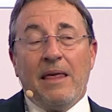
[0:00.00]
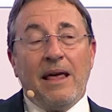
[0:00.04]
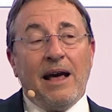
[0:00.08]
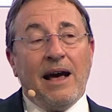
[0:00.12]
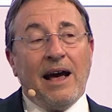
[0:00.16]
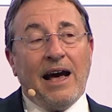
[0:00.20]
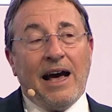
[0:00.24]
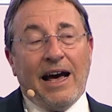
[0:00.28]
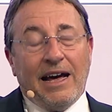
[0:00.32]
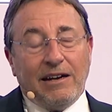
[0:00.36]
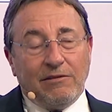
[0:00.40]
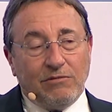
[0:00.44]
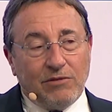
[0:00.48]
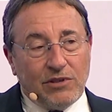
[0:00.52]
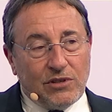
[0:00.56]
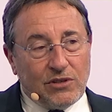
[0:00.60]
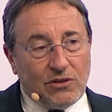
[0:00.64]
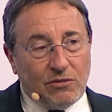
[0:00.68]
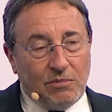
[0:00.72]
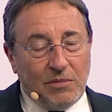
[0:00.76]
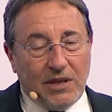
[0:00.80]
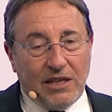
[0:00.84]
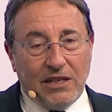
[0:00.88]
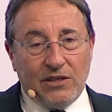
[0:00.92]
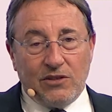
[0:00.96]
Hundreds of
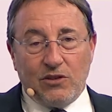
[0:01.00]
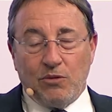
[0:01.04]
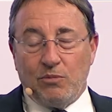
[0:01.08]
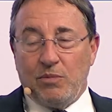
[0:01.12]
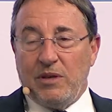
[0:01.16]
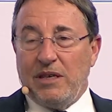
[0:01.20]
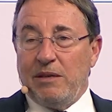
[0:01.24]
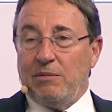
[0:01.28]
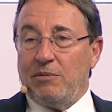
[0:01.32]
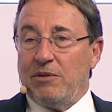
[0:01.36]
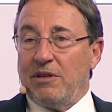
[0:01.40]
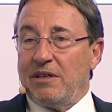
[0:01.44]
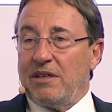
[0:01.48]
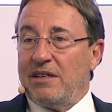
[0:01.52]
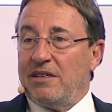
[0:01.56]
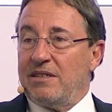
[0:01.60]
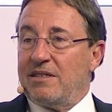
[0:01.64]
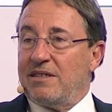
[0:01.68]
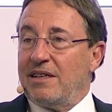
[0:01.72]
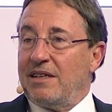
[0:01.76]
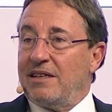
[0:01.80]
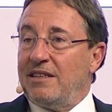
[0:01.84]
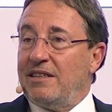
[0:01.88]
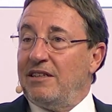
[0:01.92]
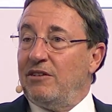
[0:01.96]
millions of people can
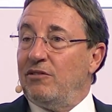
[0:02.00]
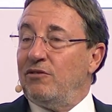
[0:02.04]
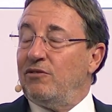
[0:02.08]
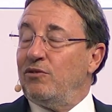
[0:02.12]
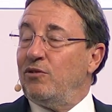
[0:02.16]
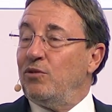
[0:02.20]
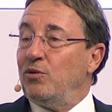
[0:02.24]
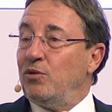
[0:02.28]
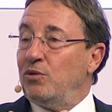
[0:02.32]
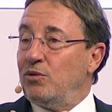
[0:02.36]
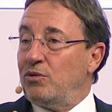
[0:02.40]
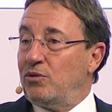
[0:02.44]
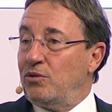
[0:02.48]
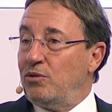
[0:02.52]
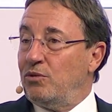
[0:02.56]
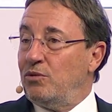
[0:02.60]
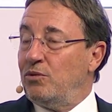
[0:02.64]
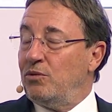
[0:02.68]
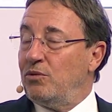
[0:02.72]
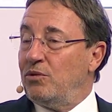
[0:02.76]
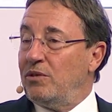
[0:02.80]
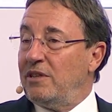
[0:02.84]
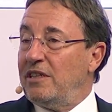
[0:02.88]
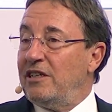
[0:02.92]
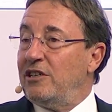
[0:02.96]
suddenly afford
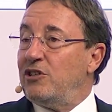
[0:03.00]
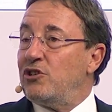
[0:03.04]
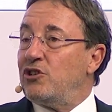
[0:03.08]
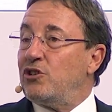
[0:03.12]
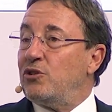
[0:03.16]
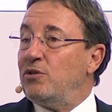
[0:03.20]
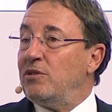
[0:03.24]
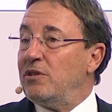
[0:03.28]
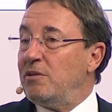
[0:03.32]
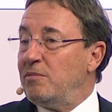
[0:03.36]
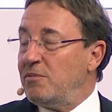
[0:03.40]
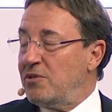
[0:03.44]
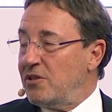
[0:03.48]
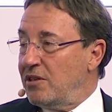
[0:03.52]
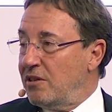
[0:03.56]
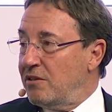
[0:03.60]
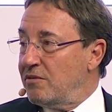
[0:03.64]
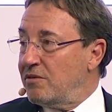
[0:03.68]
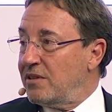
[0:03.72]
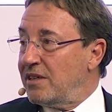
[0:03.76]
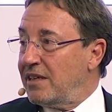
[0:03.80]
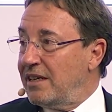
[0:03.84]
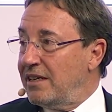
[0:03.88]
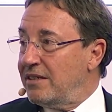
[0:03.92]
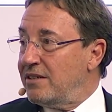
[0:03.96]
to insure themselves
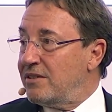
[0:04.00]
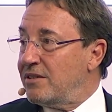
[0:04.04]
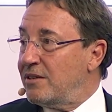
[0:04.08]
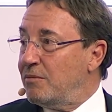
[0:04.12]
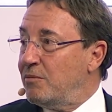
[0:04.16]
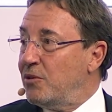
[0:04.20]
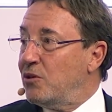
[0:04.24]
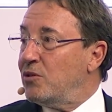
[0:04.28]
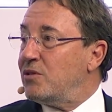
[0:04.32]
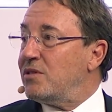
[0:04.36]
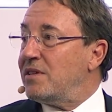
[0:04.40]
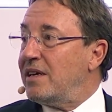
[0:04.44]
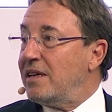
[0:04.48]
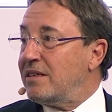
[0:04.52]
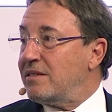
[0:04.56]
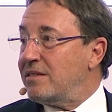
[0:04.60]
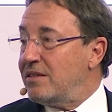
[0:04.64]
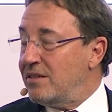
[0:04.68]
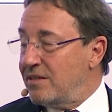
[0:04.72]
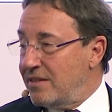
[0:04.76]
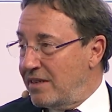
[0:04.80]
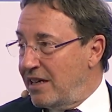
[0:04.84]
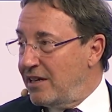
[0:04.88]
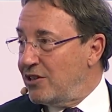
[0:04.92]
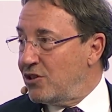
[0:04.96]
against the most
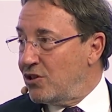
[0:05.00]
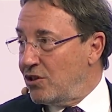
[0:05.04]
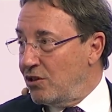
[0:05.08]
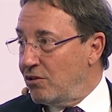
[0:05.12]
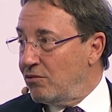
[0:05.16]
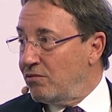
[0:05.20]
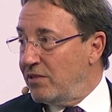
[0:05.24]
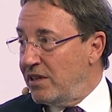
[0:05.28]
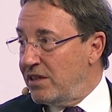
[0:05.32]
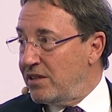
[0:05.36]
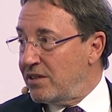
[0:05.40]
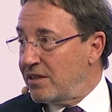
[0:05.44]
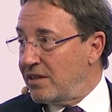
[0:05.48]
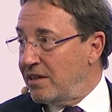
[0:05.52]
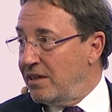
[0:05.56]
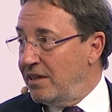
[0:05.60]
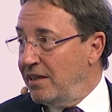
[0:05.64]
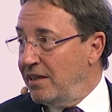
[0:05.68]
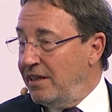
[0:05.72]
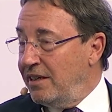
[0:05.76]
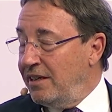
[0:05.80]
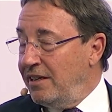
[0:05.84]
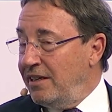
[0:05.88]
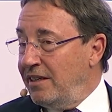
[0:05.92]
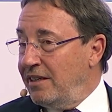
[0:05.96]
existential risk,
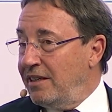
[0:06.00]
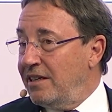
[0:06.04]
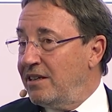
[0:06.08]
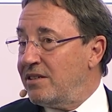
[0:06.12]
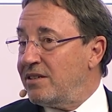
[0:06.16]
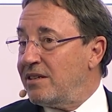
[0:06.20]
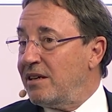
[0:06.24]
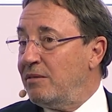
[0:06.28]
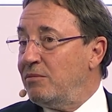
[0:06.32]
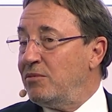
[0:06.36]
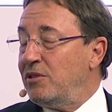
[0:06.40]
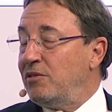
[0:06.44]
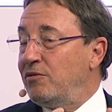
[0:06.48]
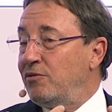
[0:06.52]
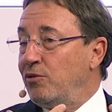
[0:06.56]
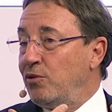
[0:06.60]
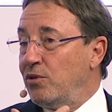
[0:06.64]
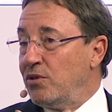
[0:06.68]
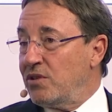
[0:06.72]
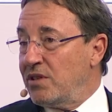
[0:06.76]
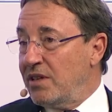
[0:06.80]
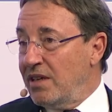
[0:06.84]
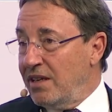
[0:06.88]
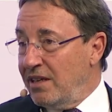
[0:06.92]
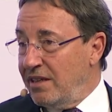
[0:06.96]
that somebody
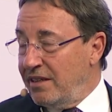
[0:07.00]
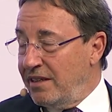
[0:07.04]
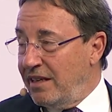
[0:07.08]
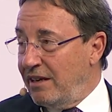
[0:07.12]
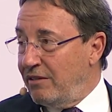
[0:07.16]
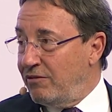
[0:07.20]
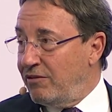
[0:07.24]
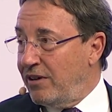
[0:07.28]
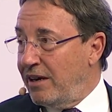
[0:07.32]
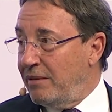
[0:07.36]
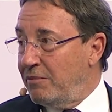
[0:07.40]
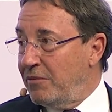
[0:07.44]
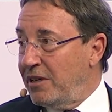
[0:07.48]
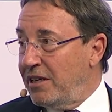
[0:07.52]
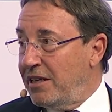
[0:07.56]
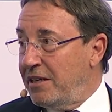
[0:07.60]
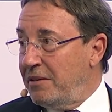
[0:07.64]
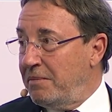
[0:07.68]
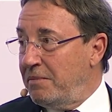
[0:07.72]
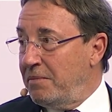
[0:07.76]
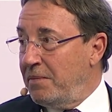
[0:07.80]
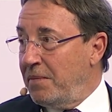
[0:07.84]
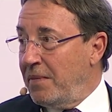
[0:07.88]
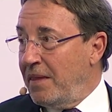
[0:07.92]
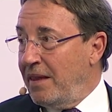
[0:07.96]
falls ill in their family,
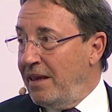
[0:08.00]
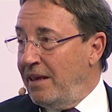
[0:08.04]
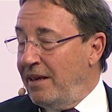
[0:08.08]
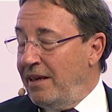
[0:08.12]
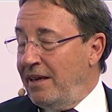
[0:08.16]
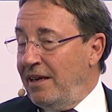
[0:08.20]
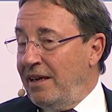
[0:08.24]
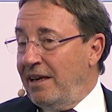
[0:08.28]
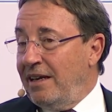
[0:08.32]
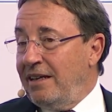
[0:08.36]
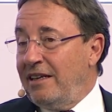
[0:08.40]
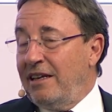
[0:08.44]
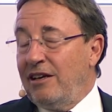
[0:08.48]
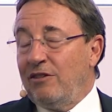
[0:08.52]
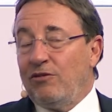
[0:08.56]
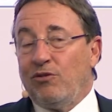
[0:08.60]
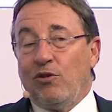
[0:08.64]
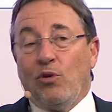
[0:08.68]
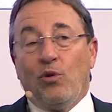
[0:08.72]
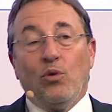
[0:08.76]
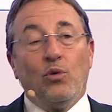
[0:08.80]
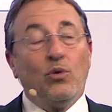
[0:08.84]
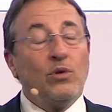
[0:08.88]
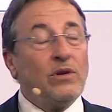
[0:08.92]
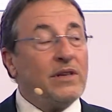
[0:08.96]
and therefore
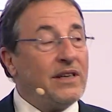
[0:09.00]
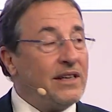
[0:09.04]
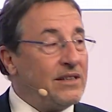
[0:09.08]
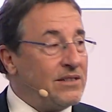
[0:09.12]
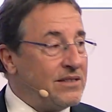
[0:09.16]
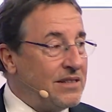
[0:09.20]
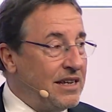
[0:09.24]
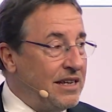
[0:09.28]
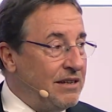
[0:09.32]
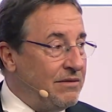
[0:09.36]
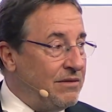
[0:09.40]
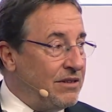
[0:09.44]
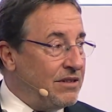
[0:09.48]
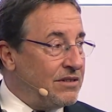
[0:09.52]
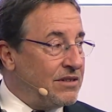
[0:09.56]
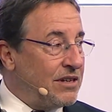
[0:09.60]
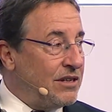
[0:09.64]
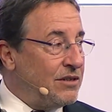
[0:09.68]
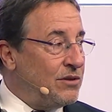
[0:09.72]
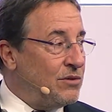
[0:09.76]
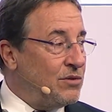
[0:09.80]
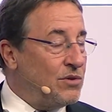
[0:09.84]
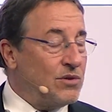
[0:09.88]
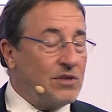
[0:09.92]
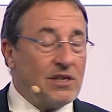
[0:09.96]
all their savings are
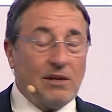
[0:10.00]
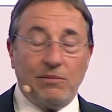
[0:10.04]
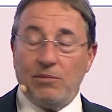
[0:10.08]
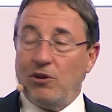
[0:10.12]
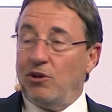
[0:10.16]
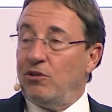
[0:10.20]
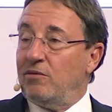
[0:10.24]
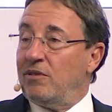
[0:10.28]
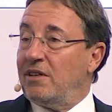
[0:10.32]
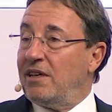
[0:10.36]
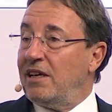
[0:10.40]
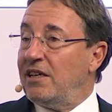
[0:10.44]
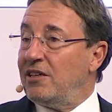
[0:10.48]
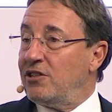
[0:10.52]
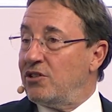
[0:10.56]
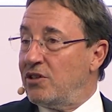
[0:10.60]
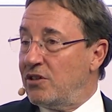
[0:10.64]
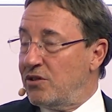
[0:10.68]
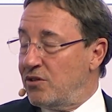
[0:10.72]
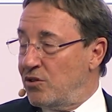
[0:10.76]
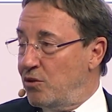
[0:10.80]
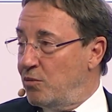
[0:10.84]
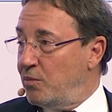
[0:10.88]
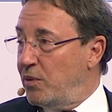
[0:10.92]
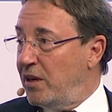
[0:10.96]
used up overnight
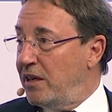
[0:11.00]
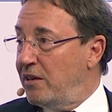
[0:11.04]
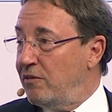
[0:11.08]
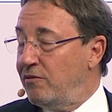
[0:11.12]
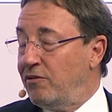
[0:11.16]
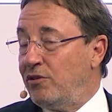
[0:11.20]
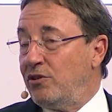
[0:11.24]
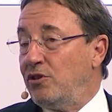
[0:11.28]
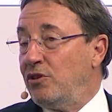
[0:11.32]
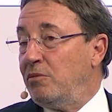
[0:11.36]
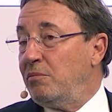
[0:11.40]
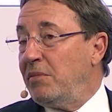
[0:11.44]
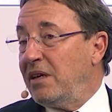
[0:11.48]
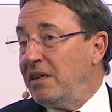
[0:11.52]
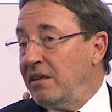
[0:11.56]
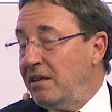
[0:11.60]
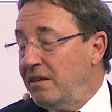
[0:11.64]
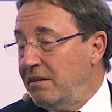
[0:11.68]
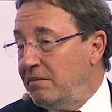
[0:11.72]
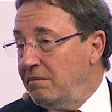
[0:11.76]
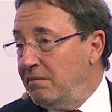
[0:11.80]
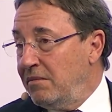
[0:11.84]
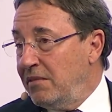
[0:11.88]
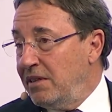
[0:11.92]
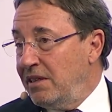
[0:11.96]
just to pay for your
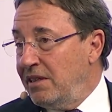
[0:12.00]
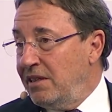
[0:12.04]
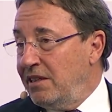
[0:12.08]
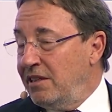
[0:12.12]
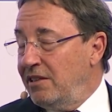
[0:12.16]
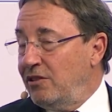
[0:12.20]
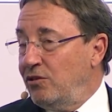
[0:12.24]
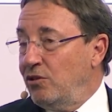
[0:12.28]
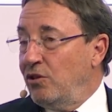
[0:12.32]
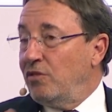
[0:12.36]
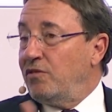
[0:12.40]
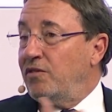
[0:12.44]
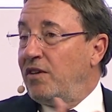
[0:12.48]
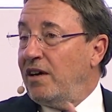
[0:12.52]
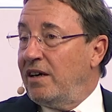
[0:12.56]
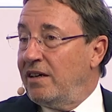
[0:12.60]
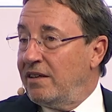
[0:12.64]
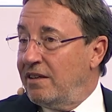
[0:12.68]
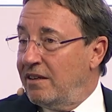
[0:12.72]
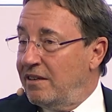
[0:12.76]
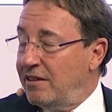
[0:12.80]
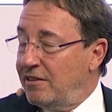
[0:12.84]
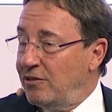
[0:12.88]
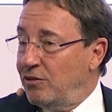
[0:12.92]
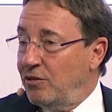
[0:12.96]
mother, your
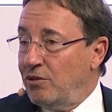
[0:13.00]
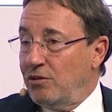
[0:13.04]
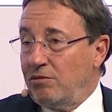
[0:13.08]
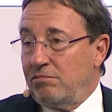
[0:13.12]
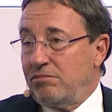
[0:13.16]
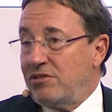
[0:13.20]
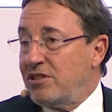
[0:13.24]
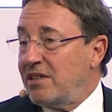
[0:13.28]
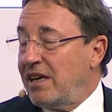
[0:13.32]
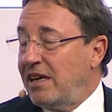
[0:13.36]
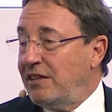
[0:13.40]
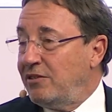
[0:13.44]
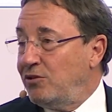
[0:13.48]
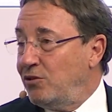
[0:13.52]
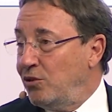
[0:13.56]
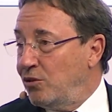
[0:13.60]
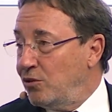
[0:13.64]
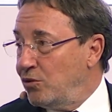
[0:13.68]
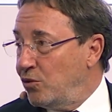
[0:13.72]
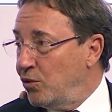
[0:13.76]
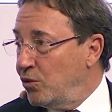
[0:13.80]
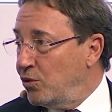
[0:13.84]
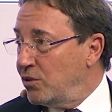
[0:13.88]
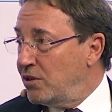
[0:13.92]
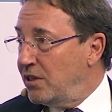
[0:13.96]
father, your son, your
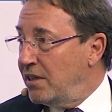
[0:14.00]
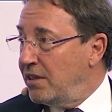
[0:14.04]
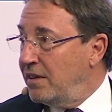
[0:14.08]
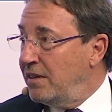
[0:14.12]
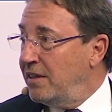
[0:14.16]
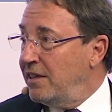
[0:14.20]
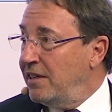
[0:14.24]
daughter